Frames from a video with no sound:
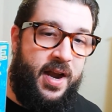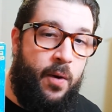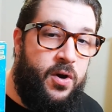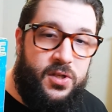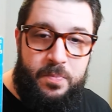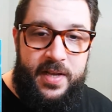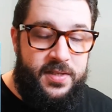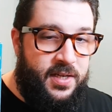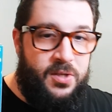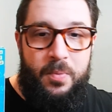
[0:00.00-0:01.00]
I would have spent
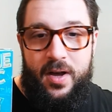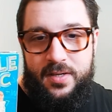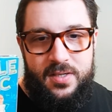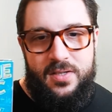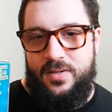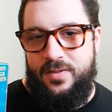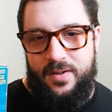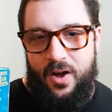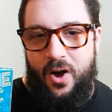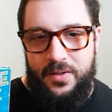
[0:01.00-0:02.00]
$6
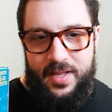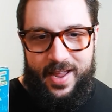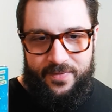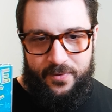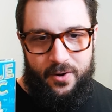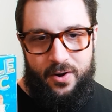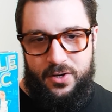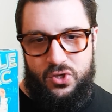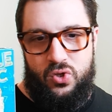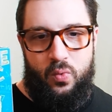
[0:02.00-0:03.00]
all day for a
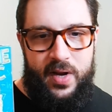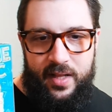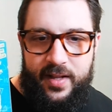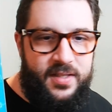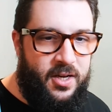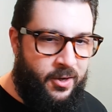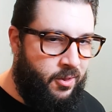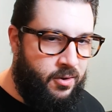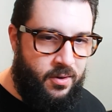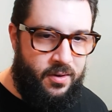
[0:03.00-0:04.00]
sweet
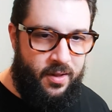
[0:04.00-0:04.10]
lenticular